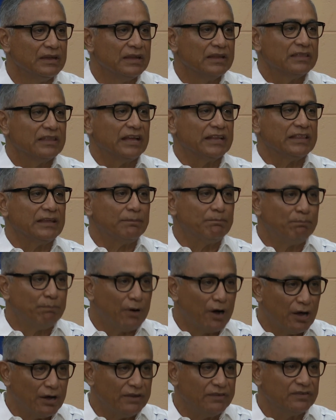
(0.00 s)
that the
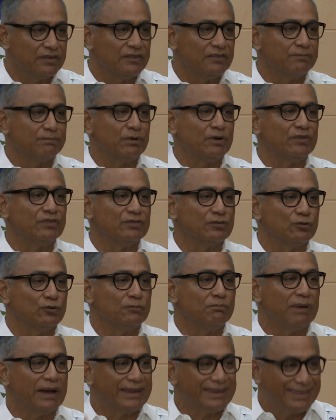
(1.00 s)
policies pursued
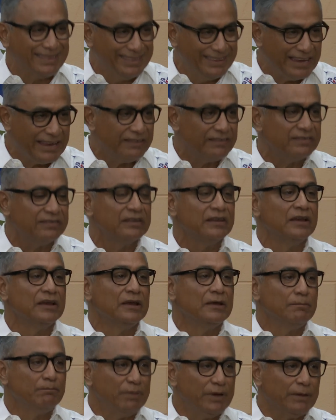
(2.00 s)
by this
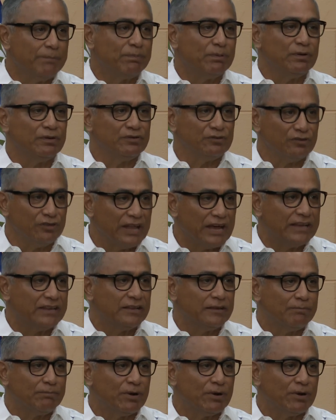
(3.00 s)
People's United